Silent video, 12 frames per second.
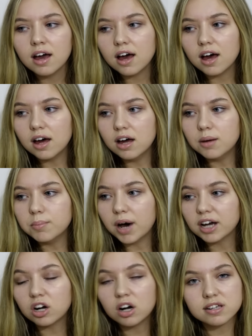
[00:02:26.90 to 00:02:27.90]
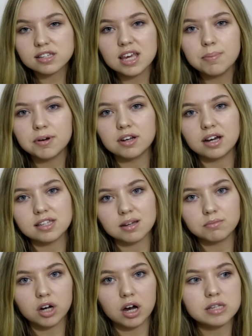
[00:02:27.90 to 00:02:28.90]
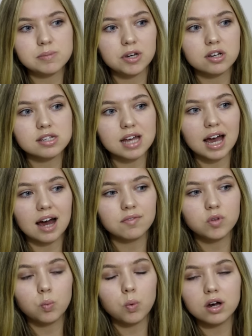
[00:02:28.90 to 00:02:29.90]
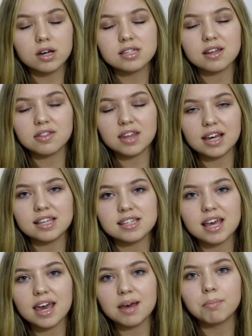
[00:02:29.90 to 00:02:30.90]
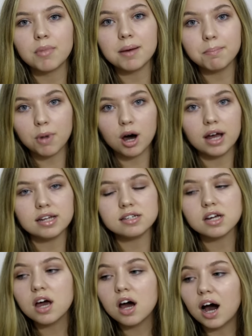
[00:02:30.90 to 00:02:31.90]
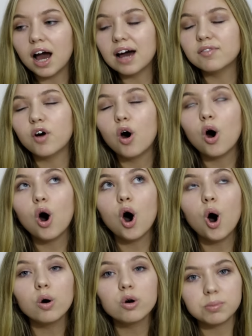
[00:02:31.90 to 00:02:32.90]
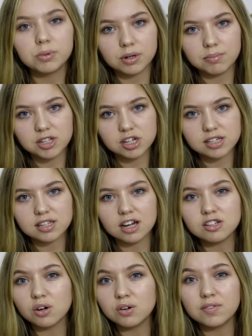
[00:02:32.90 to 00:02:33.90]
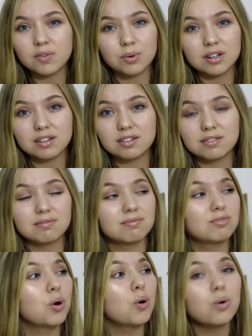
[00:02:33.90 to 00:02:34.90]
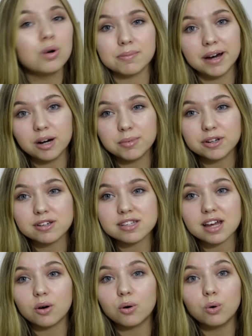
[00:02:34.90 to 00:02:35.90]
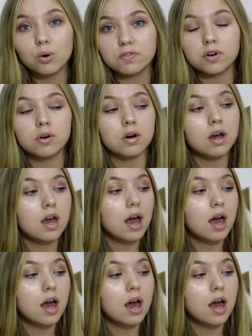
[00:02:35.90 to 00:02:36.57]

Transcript: I can't sleep at night sometimes because I have the worst things in my mind. I have horrible images that I don't even want to talk about because they're awful,